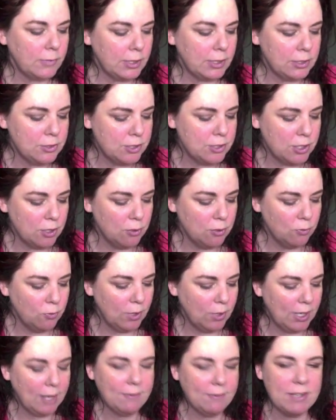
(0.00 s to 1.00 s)
So
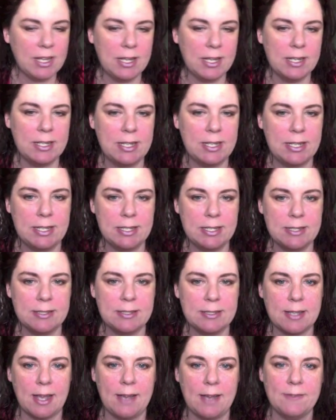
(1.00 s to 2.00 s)
what I've done
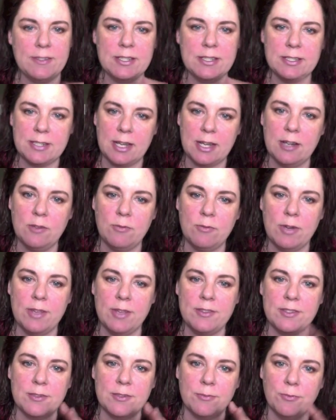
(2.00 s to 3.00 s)
is I've stuck with
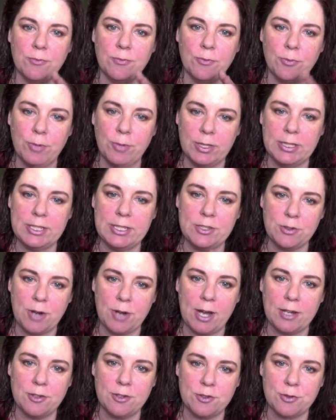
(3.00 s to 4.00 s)
some really
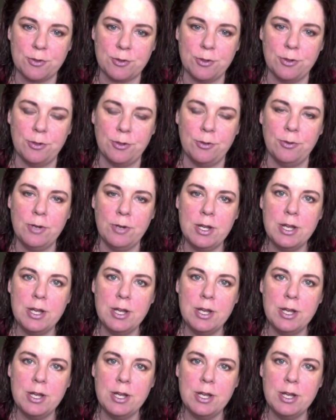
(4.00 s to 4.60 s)
tried and true